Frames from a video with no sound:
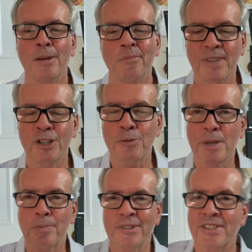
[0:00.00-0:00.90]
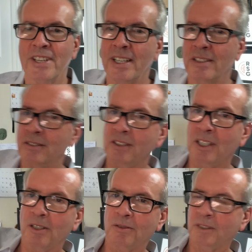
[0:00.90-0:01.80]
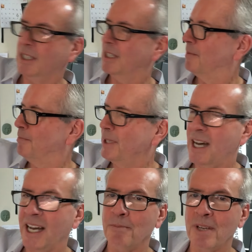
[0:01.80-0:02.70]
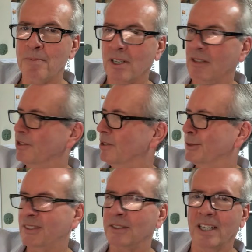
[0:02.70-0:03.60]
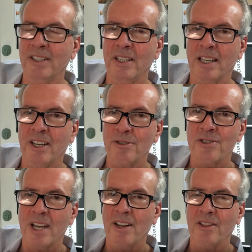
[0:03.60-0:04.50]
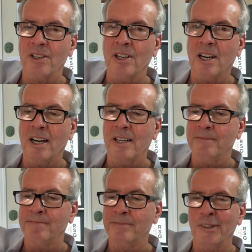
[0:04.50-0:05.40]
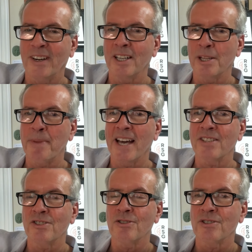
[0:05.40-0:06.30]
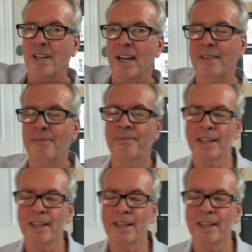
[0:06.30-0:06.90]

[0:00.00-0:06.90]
Most people sit, you know, behind me, but over on the other side of the car, right on the passenger side,